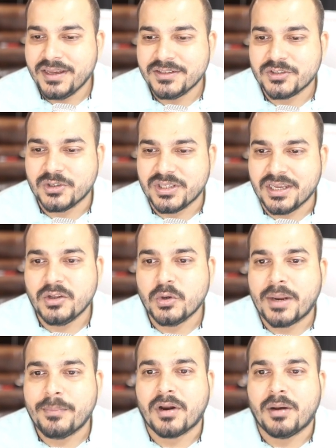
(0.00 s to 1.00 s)
So here you
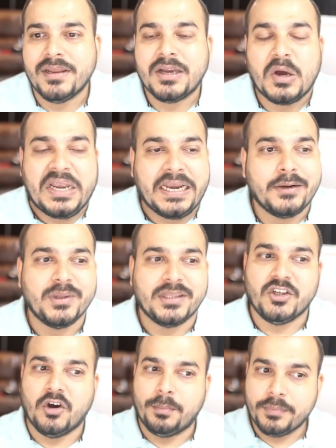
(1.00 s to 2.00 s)
can probably connect
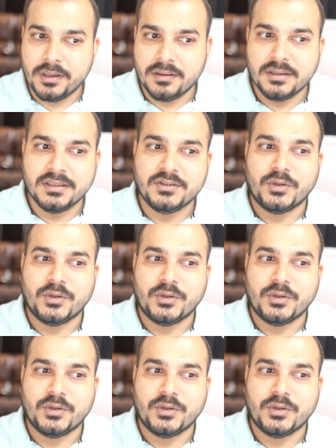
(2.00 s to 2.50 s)
with your peers.